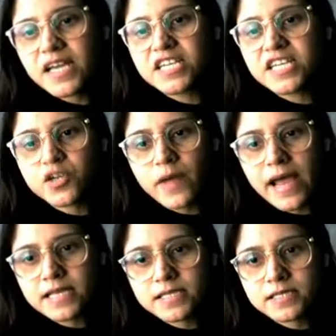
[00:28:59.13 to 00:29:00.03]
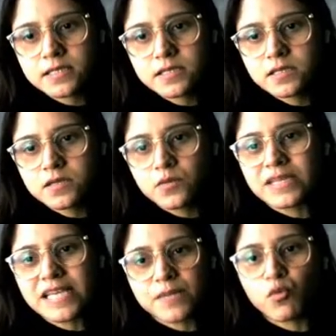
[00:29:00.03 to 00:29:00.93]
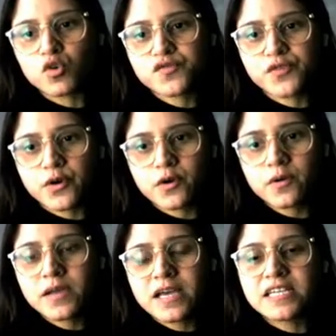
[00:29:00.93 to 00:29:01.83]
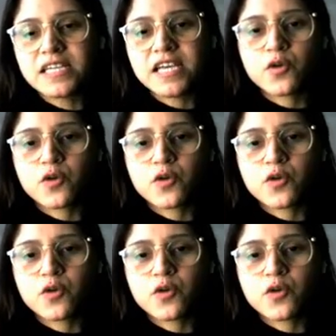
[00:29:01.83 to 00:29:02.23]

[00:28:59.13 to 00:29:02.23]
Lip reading: interacts with the atmosphere, they